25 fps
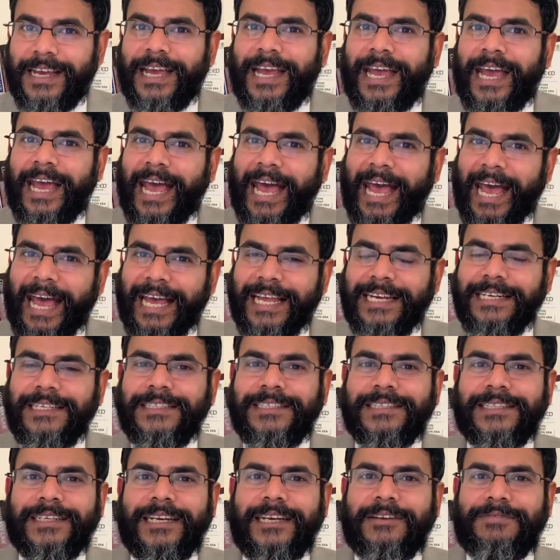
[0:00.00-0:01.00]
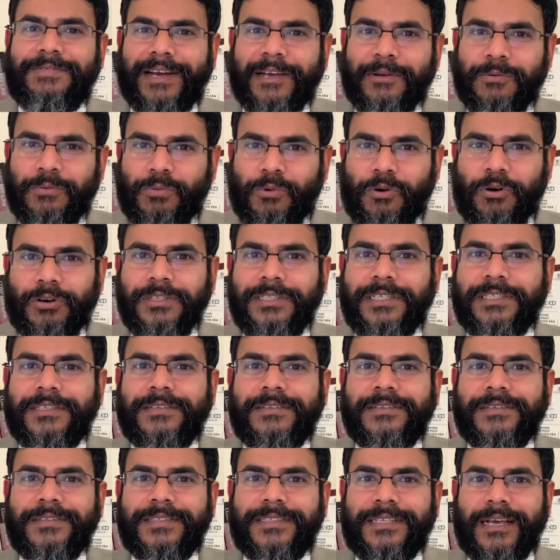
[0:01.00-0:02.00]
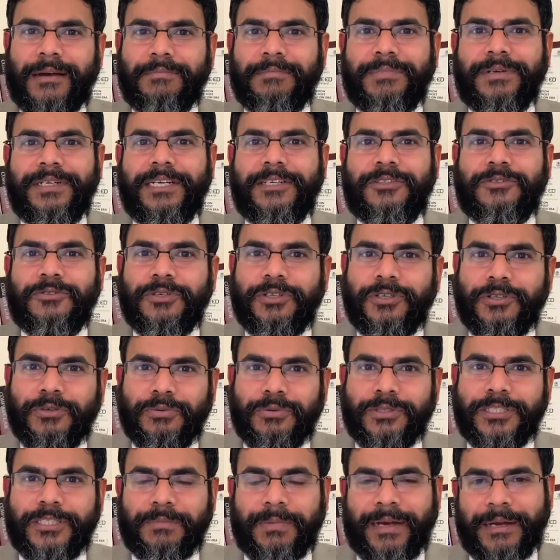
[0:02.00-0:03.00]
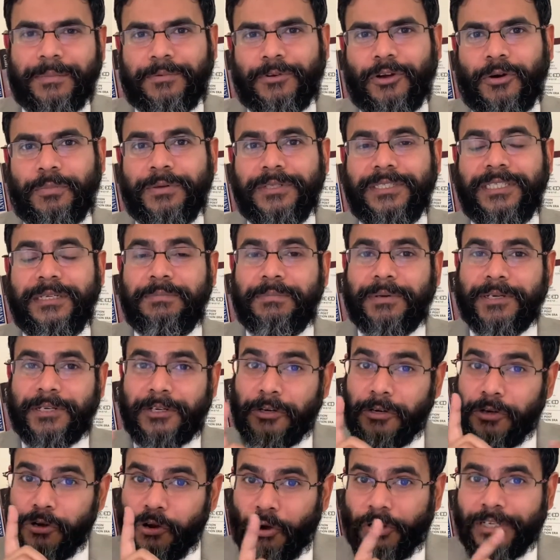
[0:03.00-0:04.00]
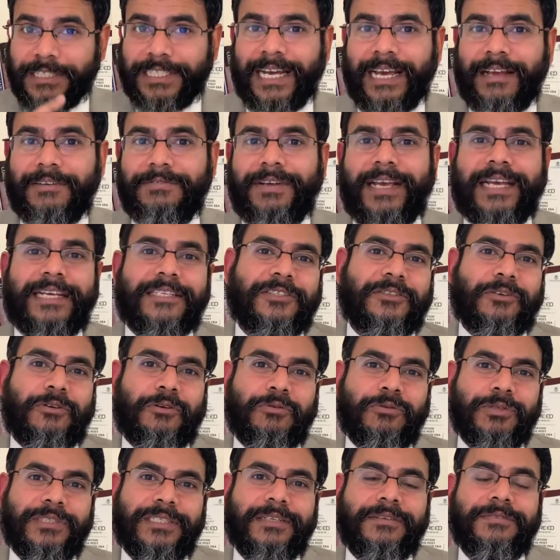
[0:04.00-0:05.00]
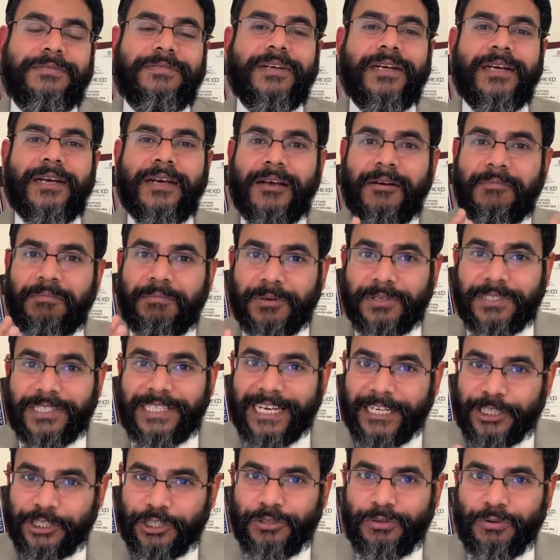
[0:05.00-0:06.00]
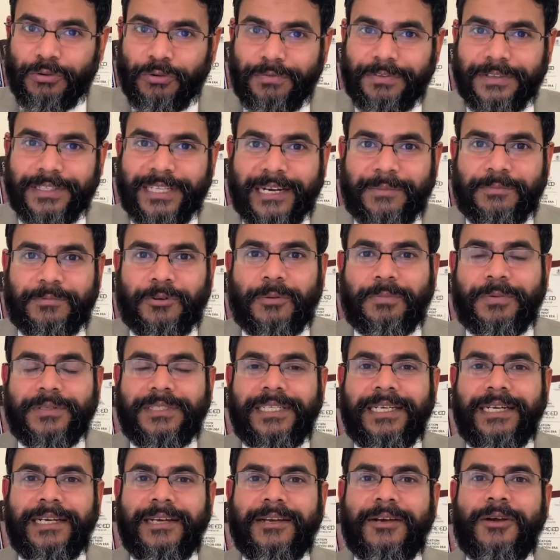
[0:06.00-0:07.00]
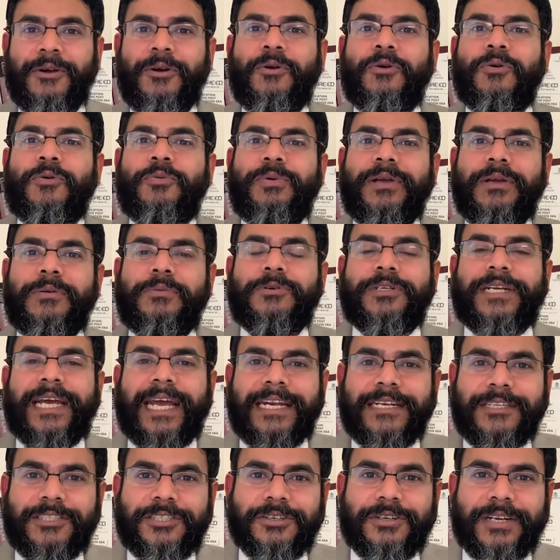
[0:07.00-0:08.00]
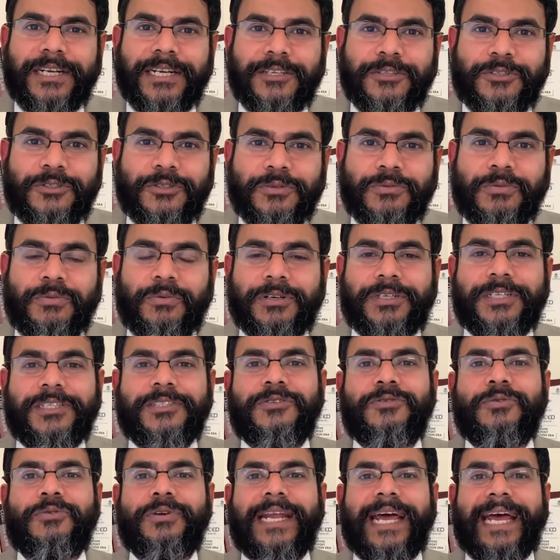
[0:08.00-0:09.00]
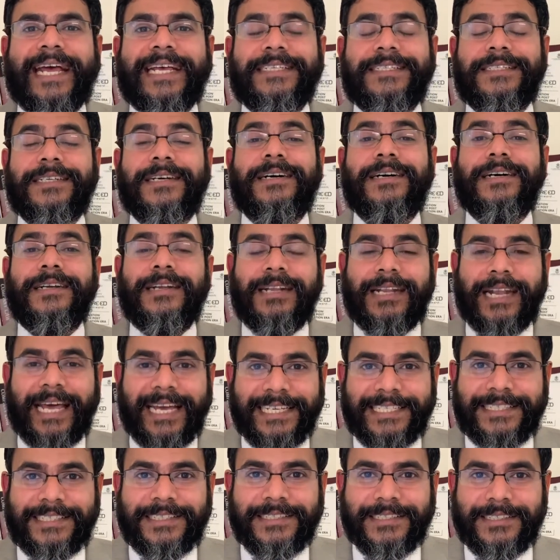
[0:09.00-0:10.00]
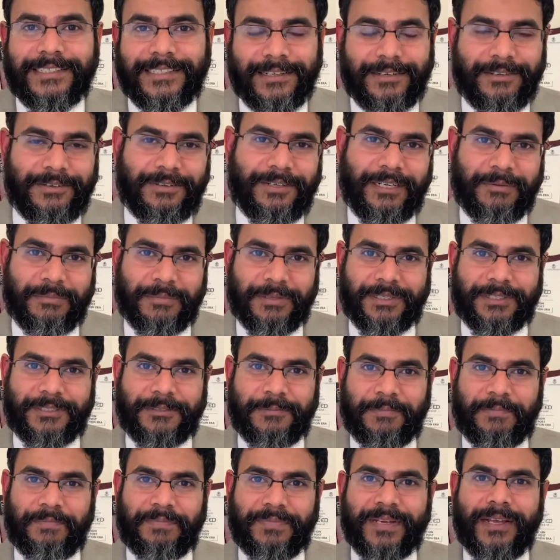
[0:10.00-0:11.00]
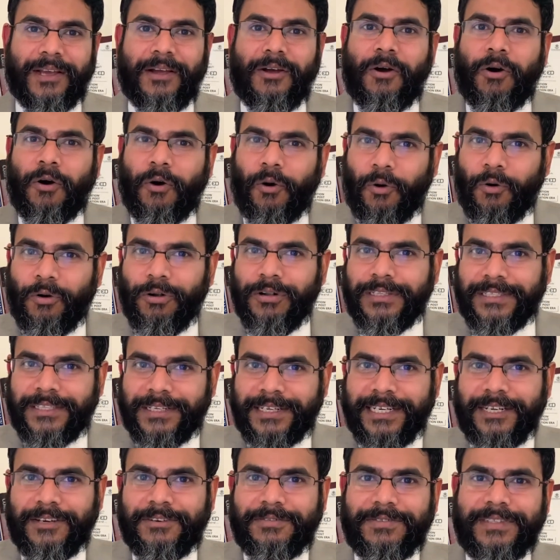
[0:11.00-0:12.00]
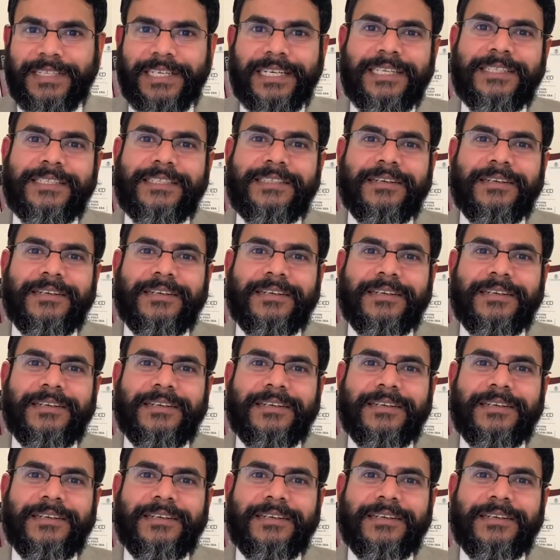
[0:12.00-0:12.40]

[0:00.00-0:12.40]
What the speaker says: And if I want somebody to use my property but not have exclusive possession over that property, we would enter into what is known as a license agreement. All three of these